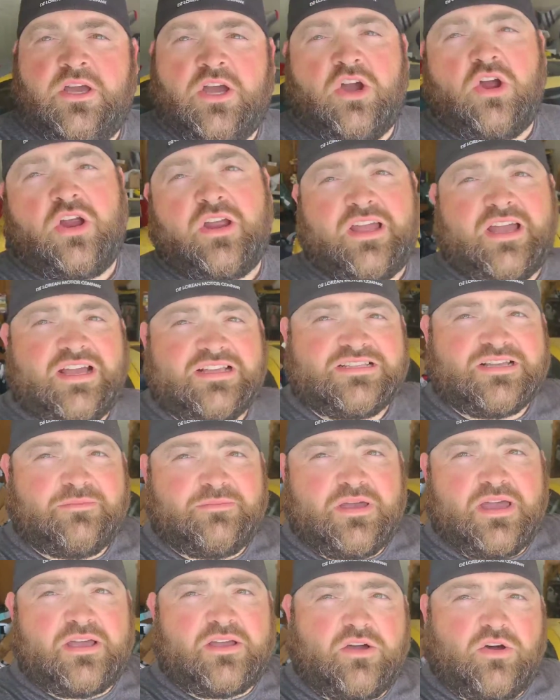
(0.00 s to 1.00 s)
All right, guys, I'm
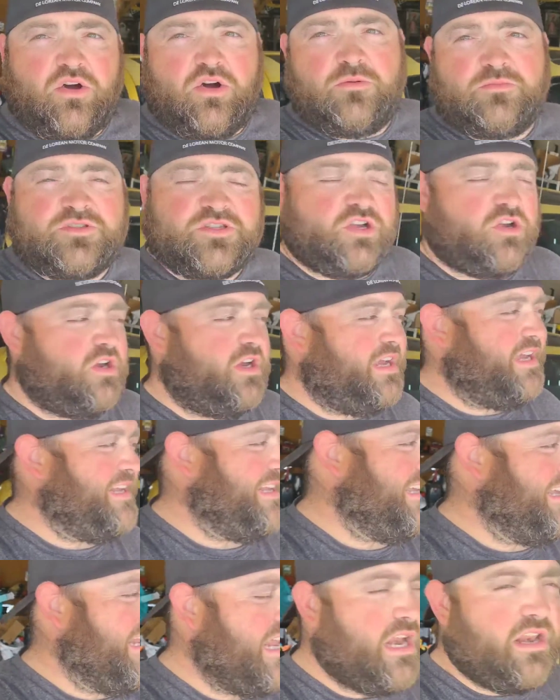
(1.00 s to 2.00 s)
back home. Sorry I had
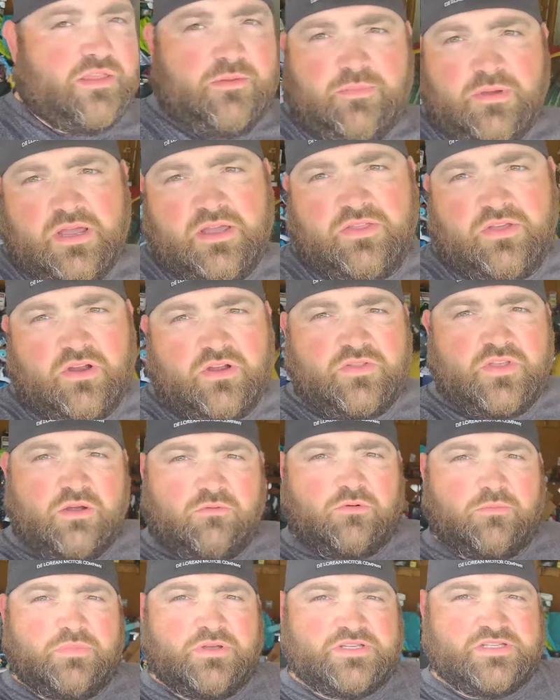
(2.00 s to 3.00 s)
to get out of the bay there. They
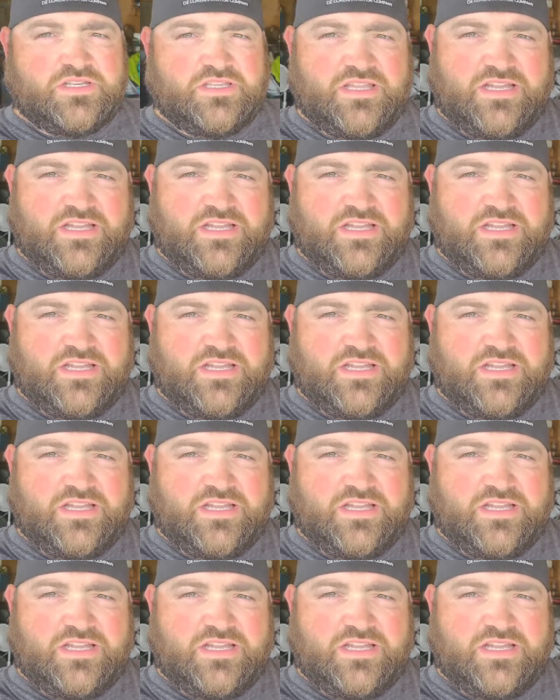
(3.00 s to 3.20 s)
were busy.